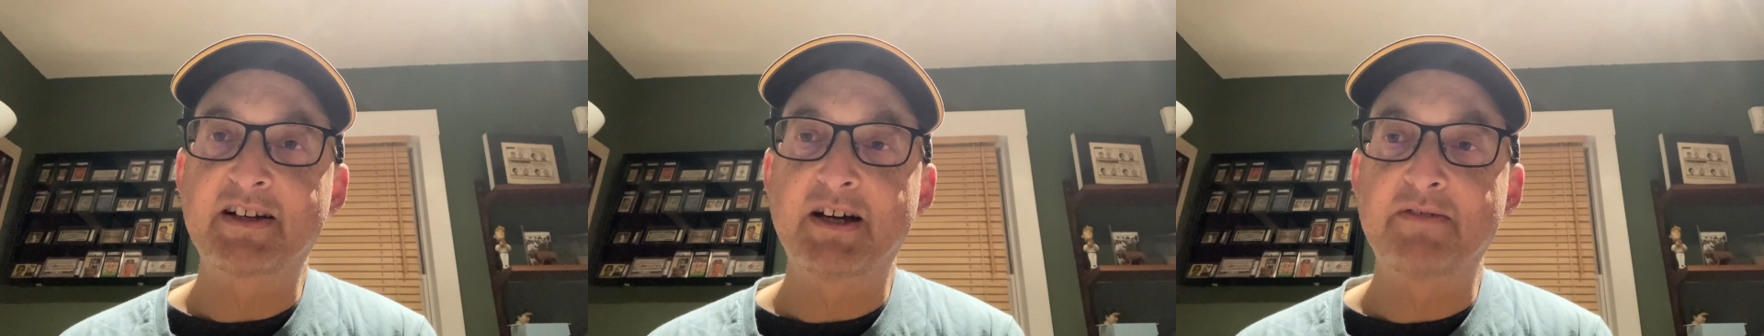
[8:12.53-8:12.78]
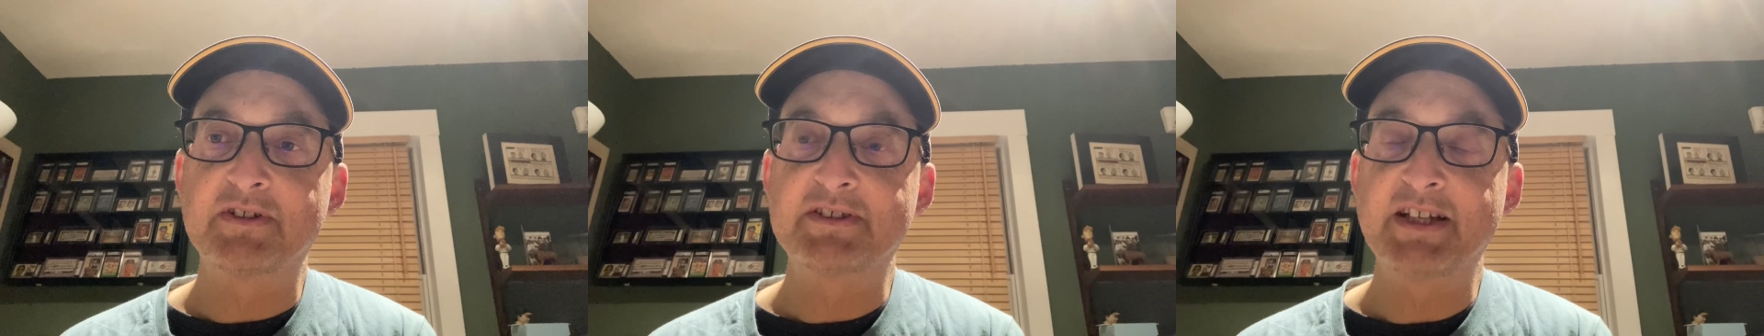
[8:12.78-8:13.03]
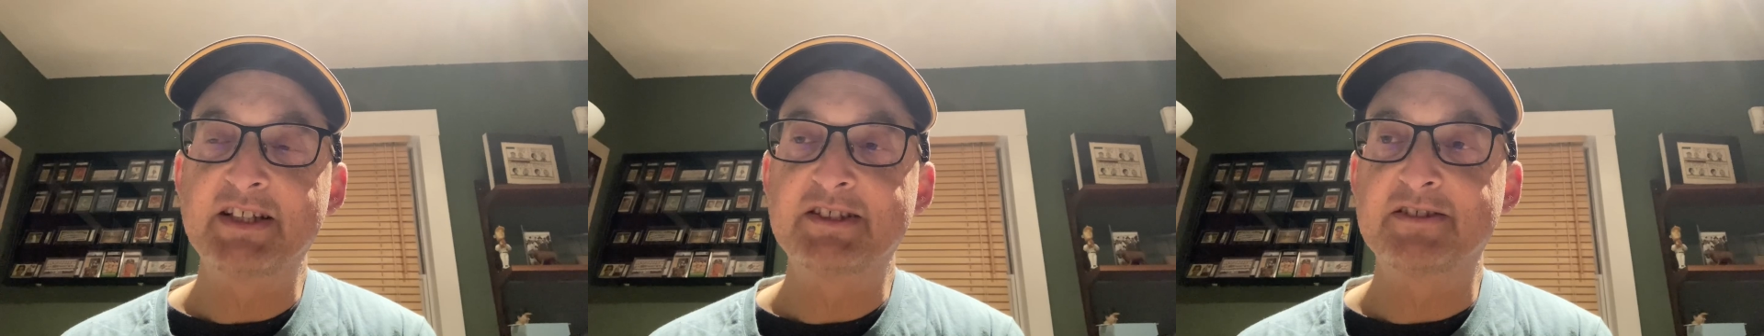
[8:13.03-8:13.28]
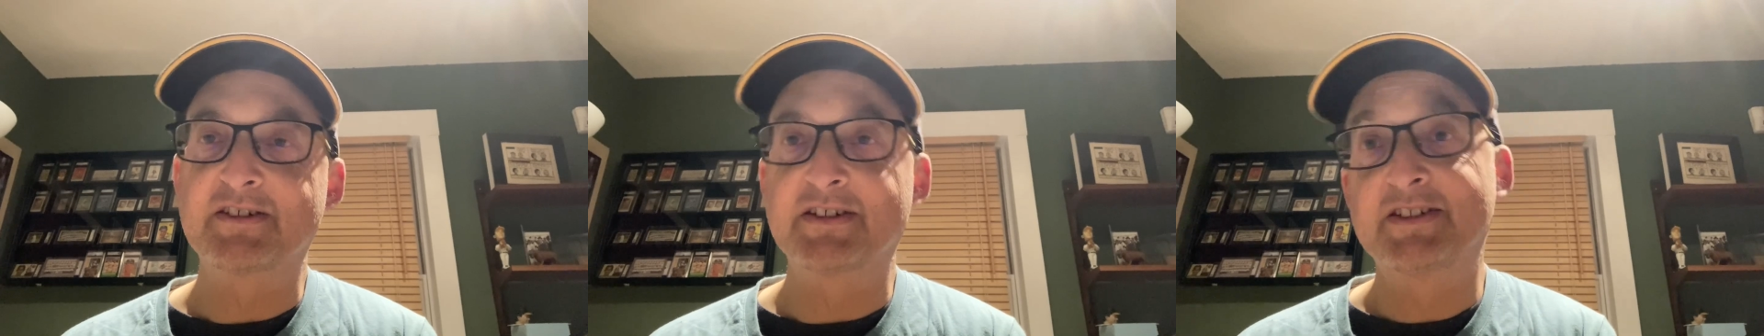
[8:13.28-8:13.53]

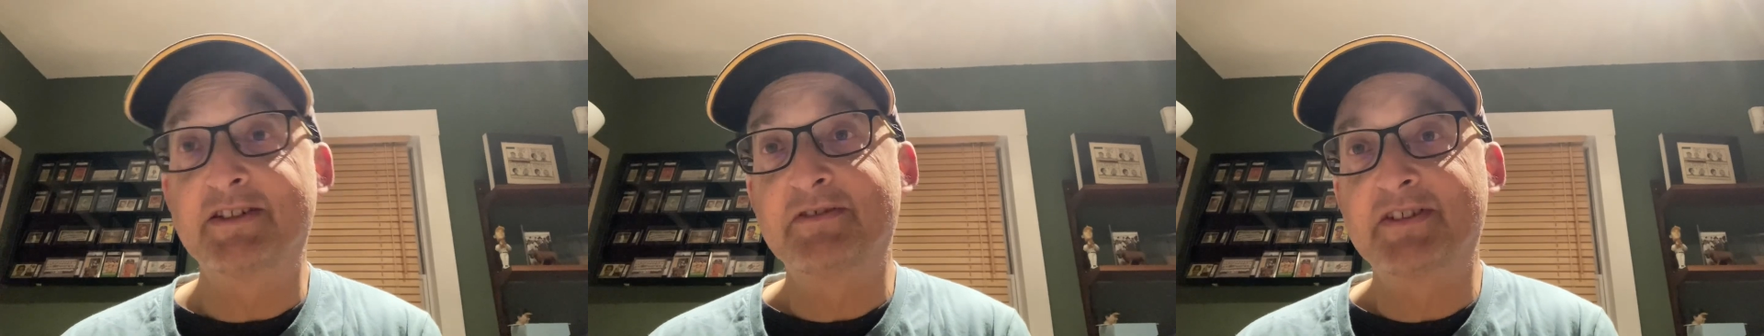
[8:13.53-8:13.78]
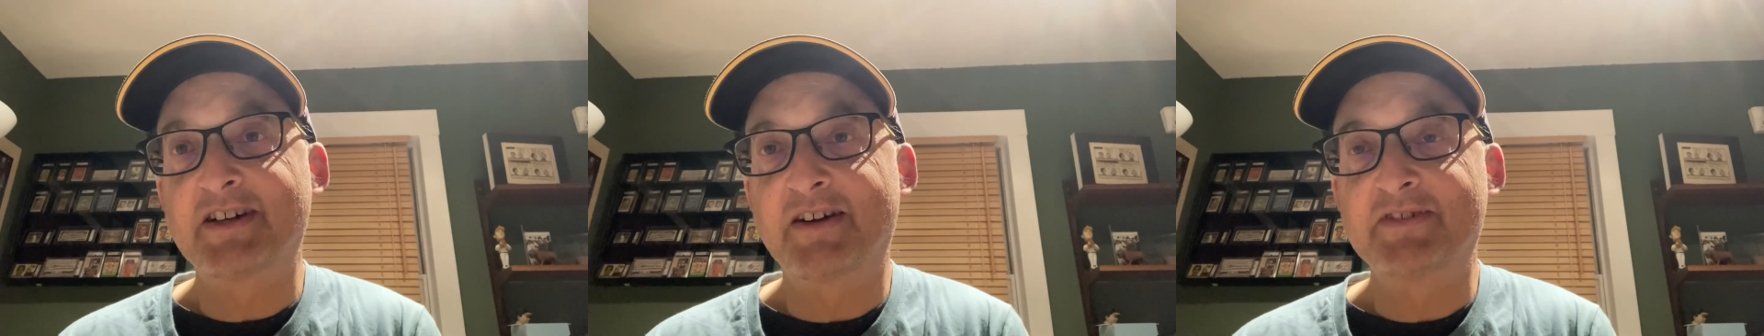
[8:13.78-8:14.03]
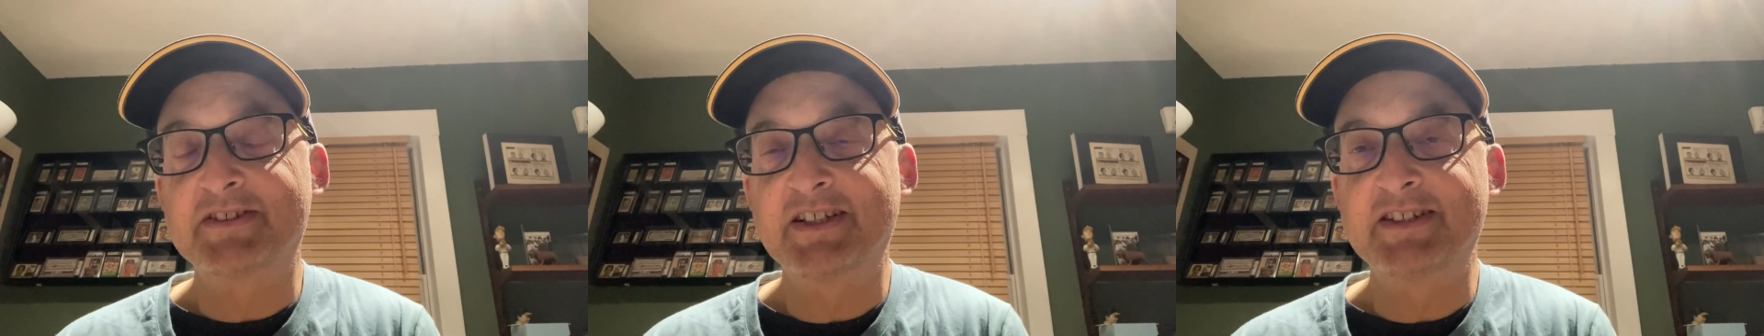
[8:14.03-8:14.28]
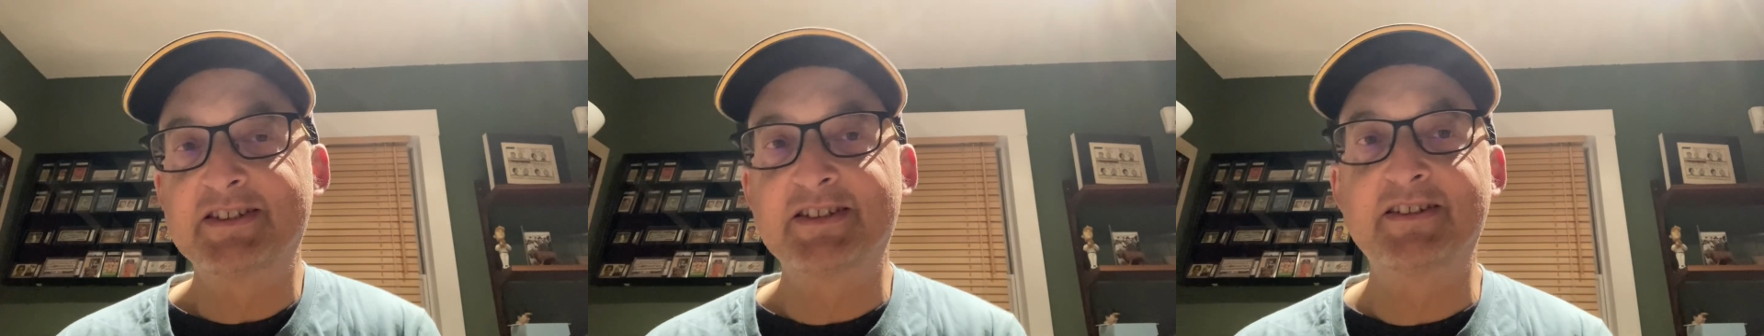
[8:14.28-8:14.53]
conversation or continuing the
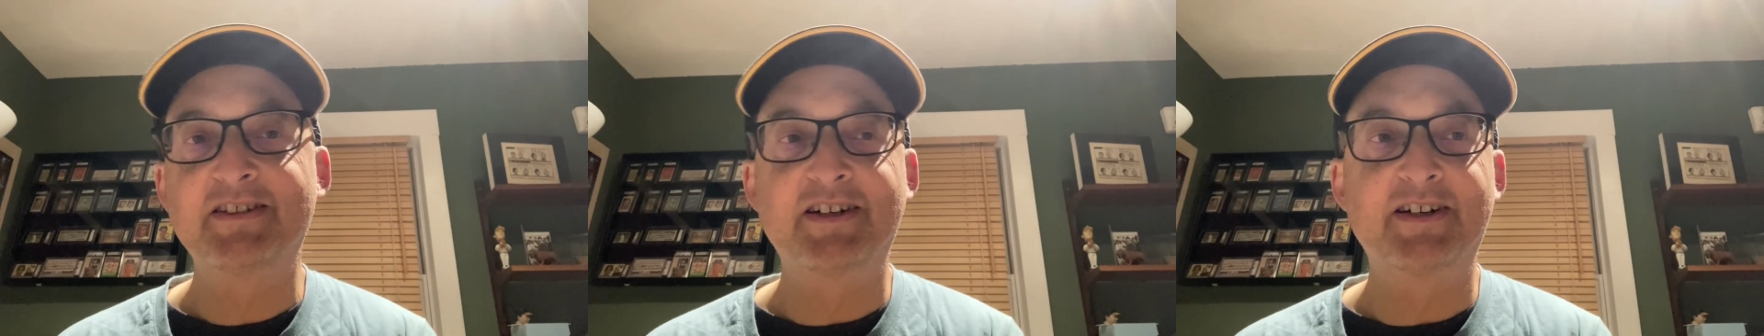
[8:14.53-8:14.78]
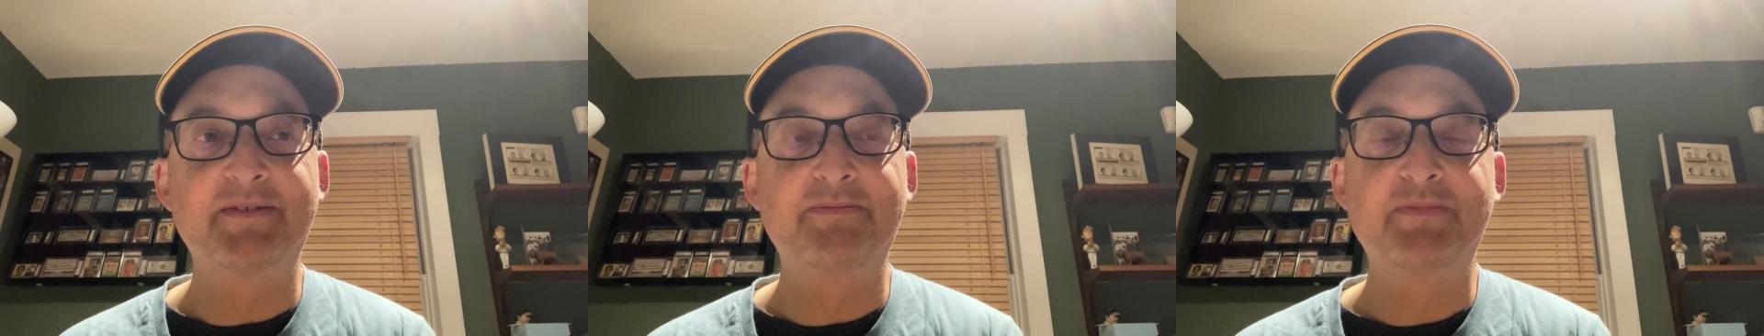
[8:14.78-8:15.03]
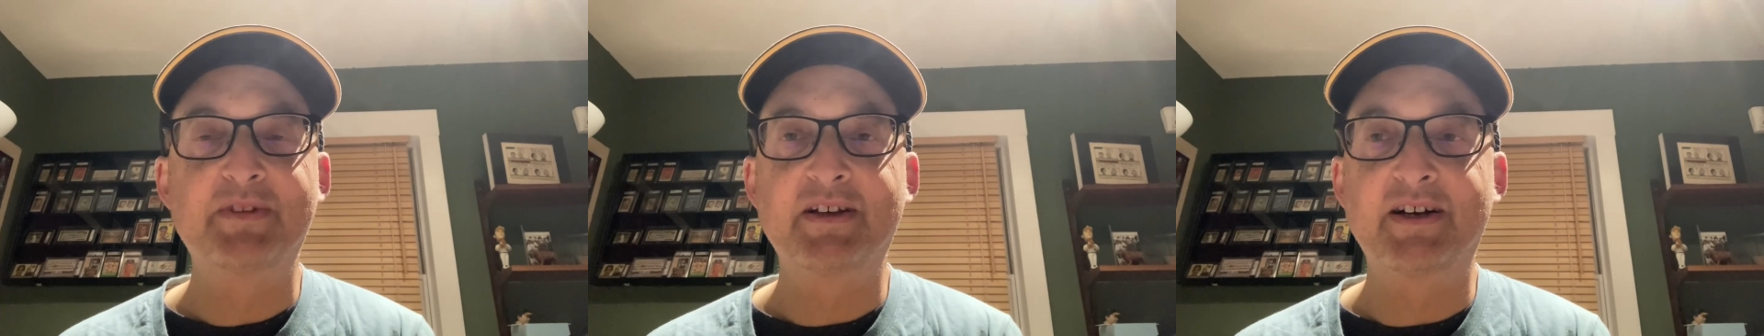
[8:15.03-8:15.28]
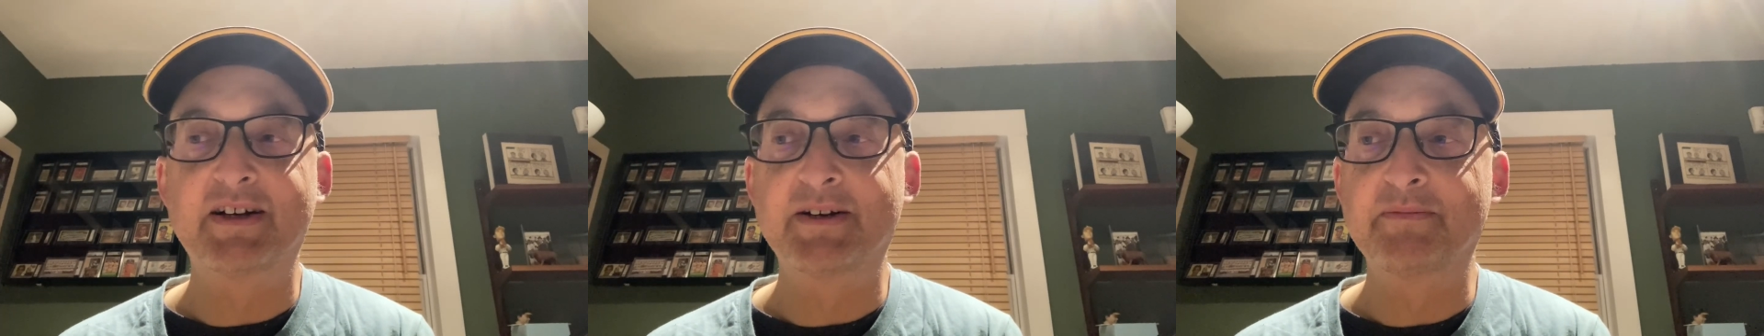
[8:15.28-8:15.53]
conversation,
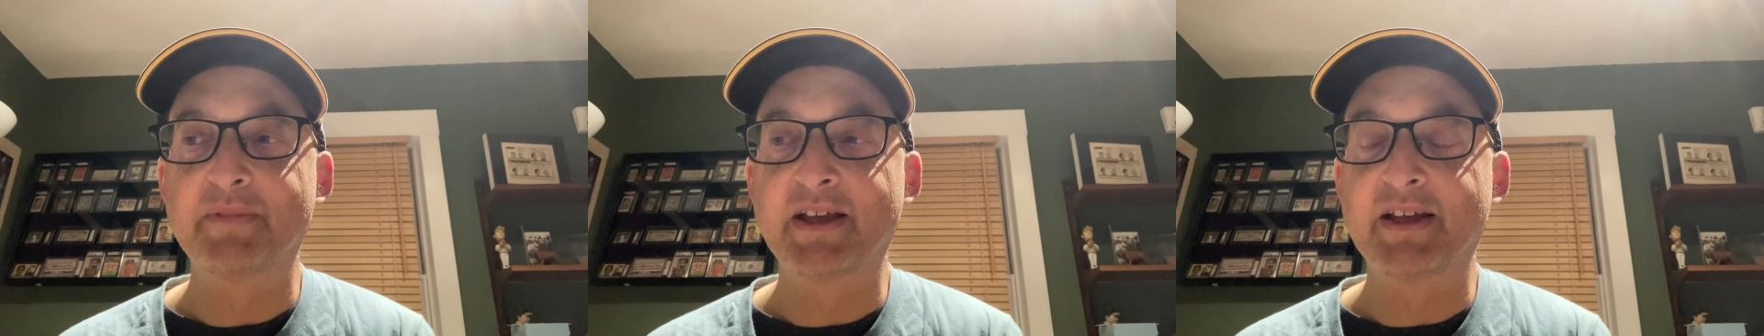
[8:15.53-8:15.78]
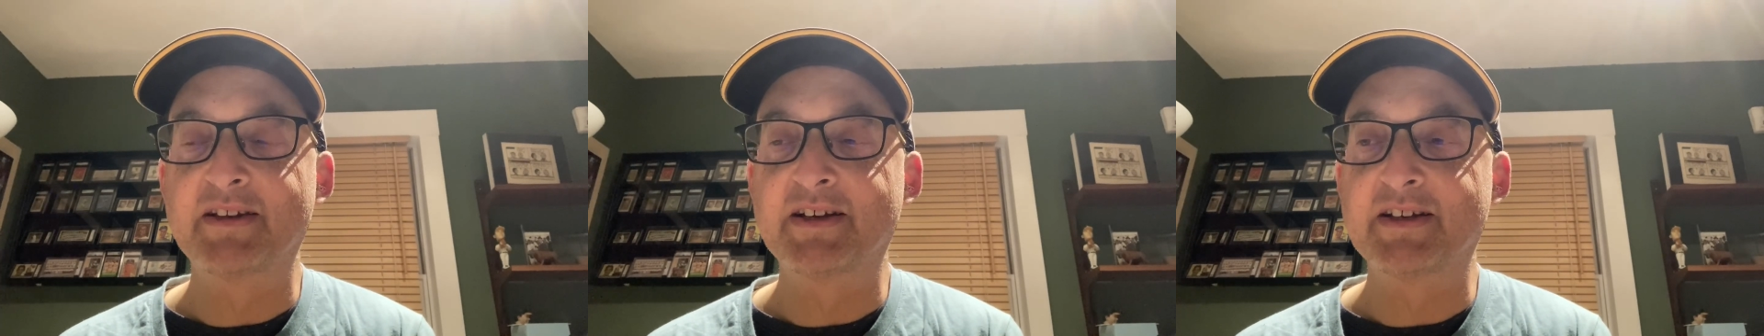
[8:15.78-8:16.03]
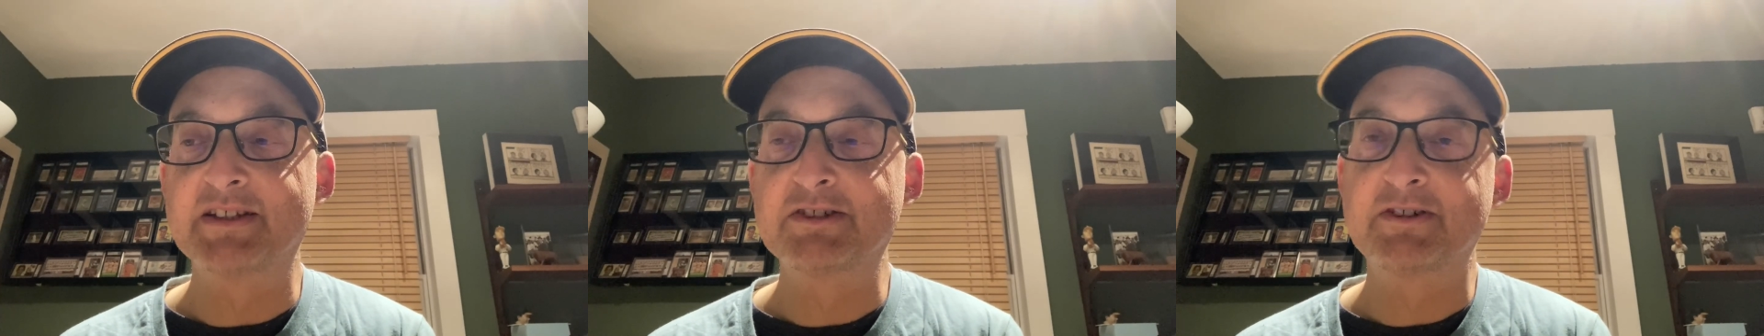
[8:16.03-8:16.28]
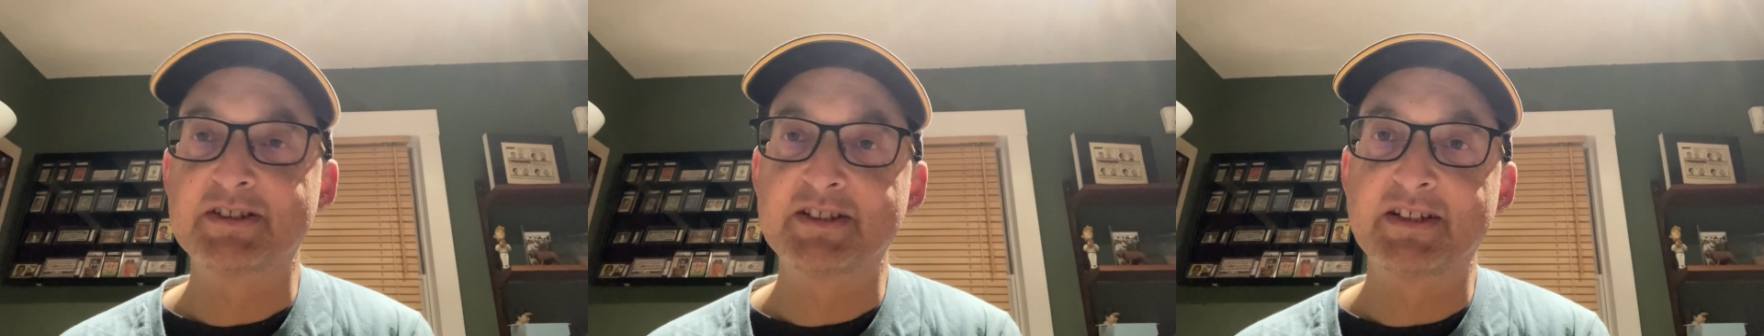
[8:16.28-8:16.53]
and
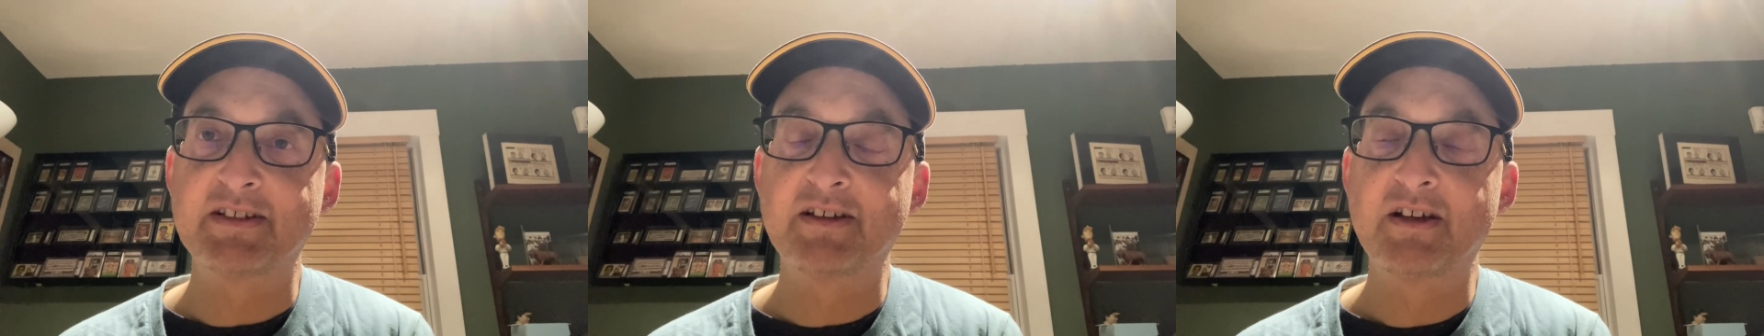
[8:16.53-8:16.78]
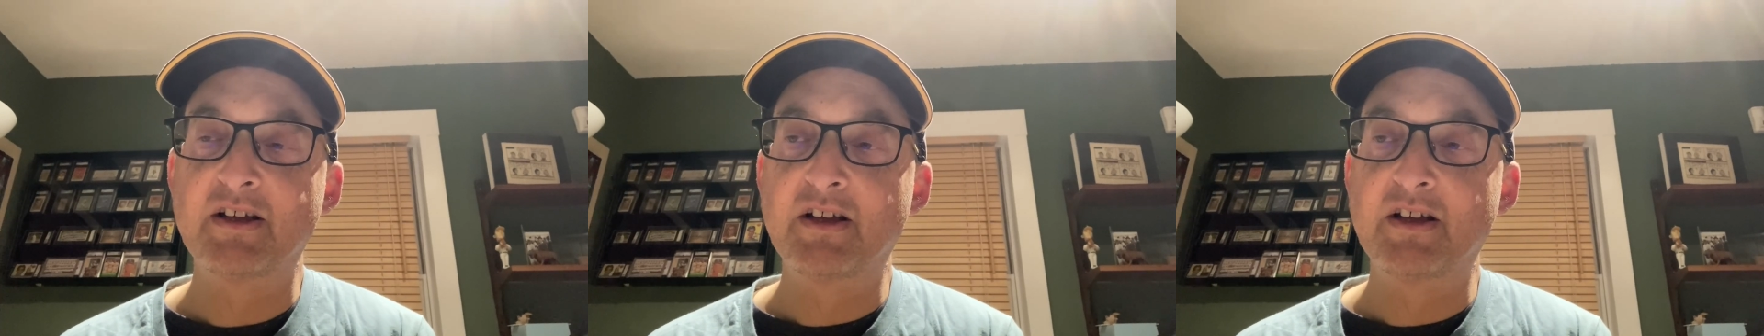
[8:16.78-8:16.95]
enjoy seeing